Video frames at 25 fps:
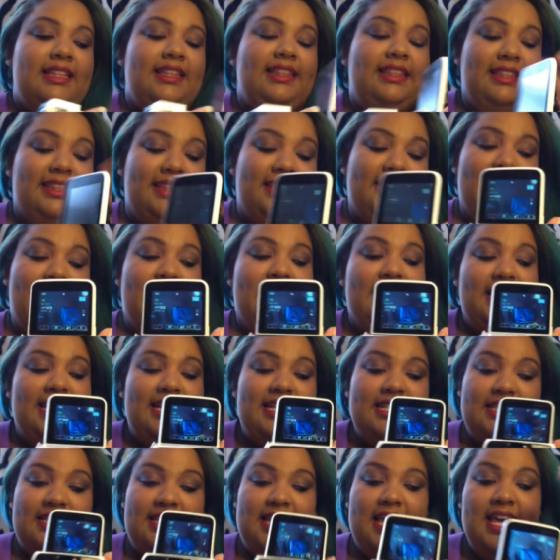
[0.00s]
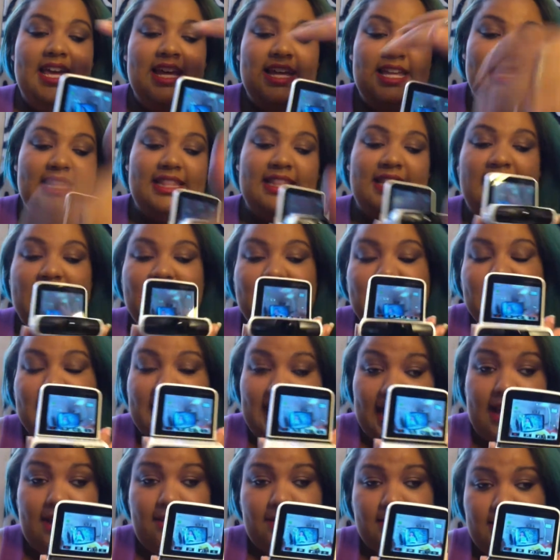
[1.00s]
that is like
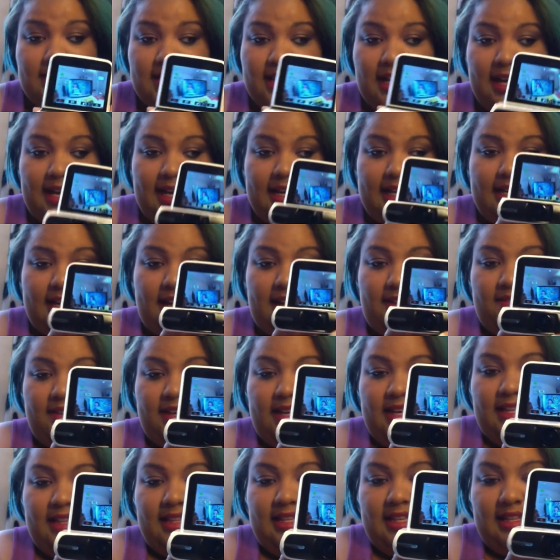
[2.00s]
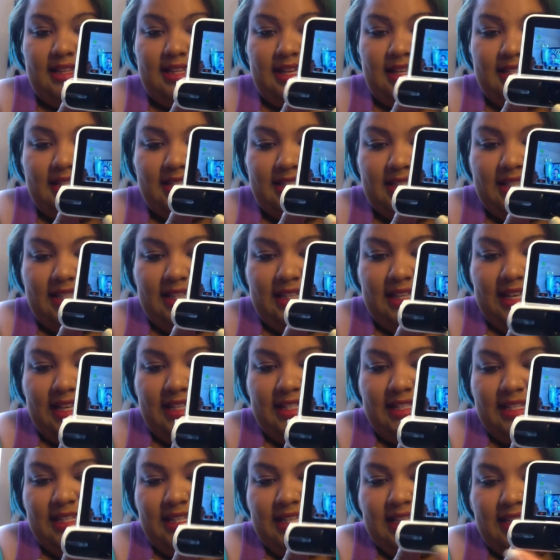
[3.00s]
the outside of it and then that's the
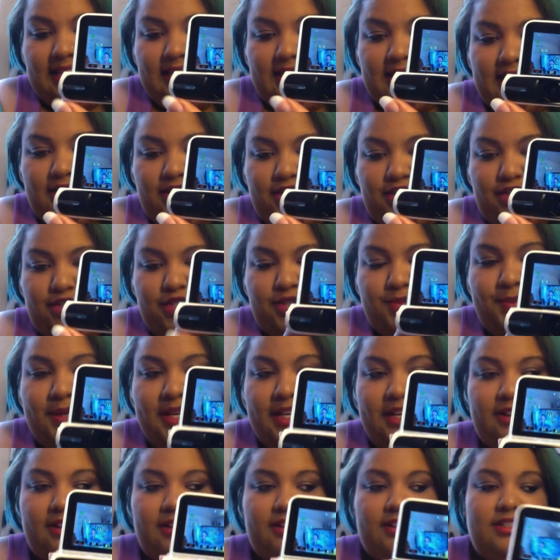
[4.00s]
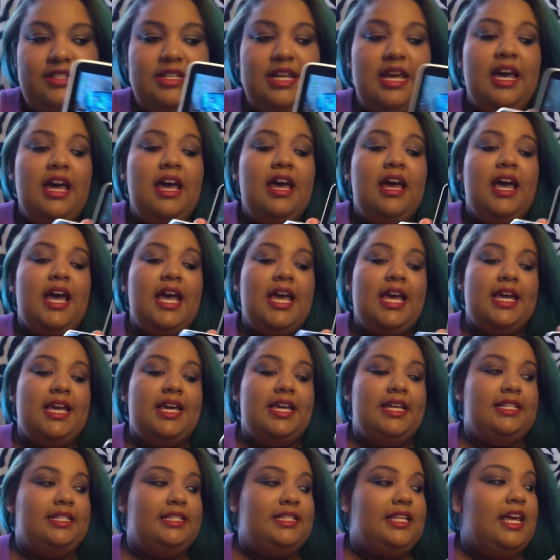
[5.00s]
lens and then that's your speakers
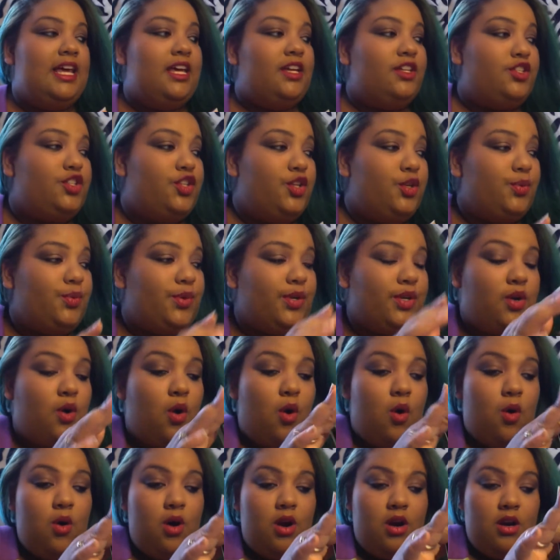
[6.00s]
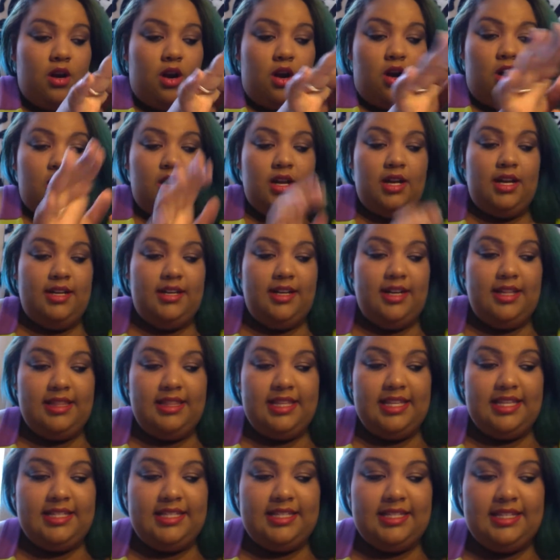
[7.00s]
and to record on
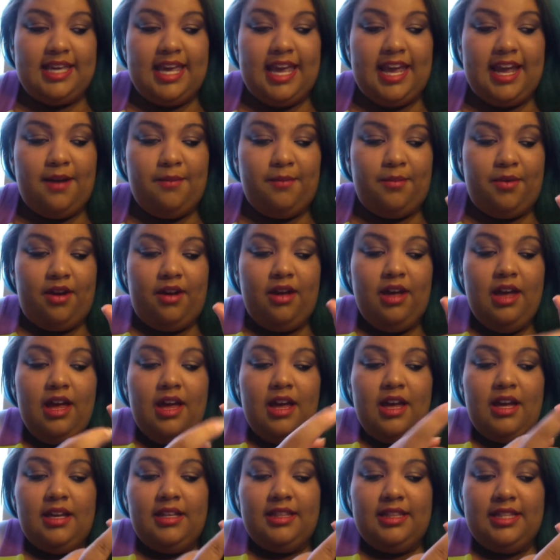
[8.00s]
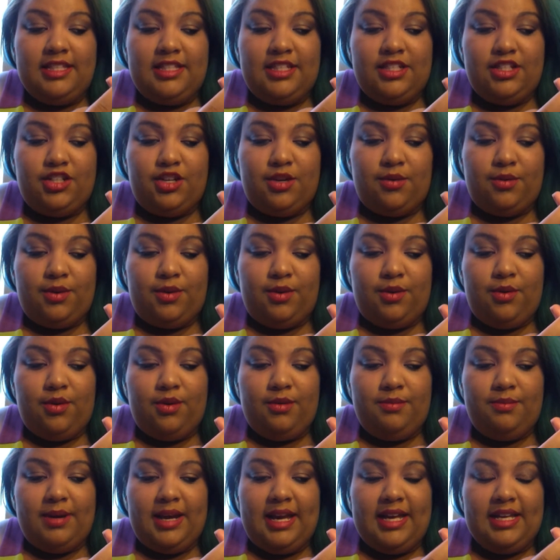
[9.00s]
this camera this is your
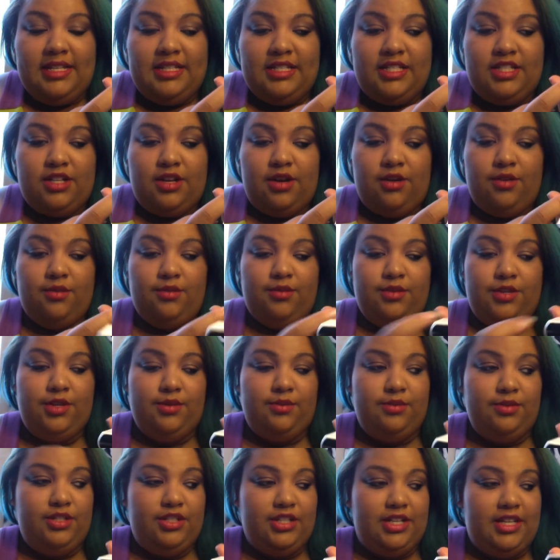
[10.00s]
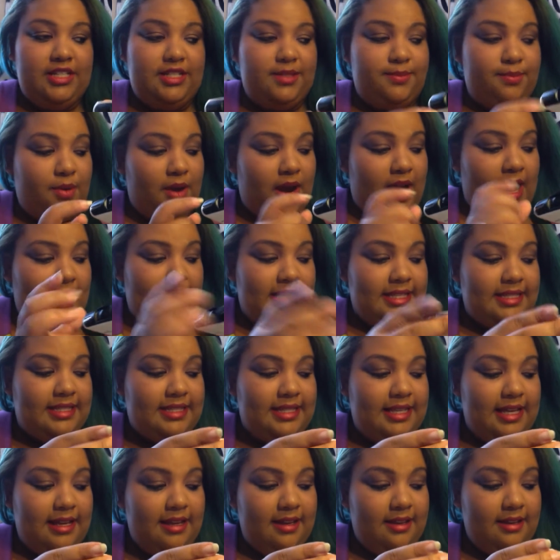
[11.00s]
record button so you would just press